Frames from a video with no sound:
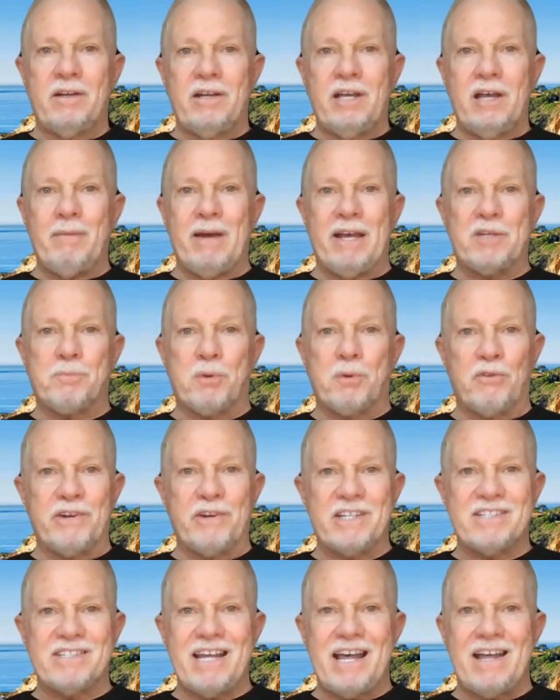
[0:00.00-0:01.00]
It makes
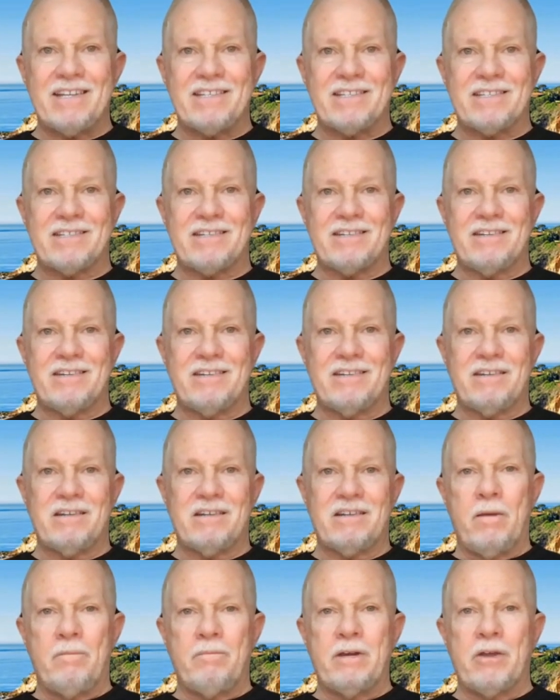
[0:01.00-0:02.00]
perfect sense.
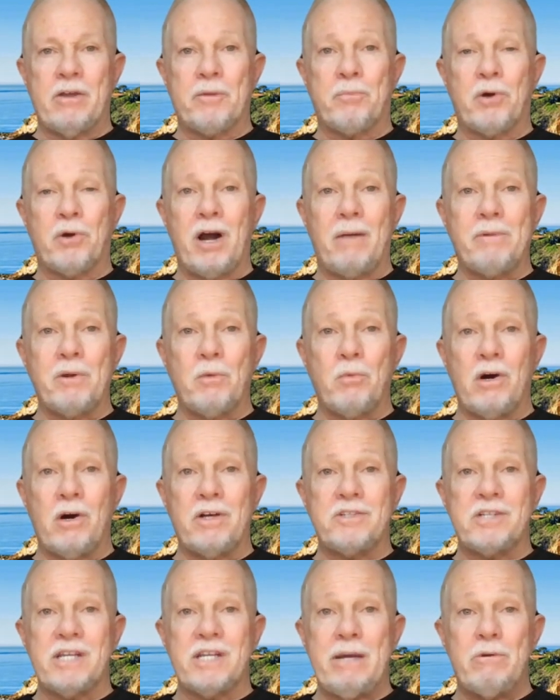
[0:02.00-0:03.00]
Now, the problem
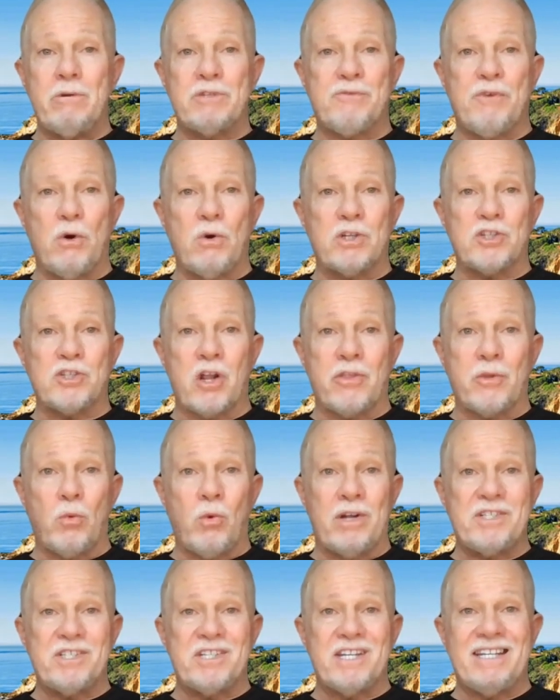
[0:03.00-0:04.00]
was he was focused on the
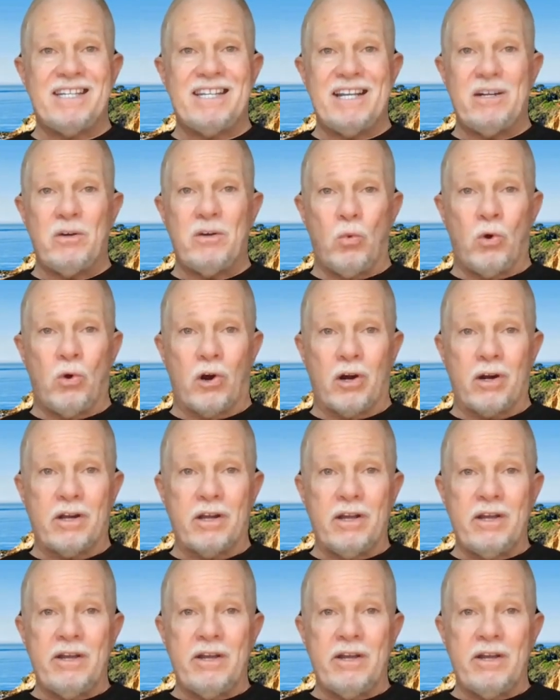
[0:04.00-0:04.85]
ones that didn't work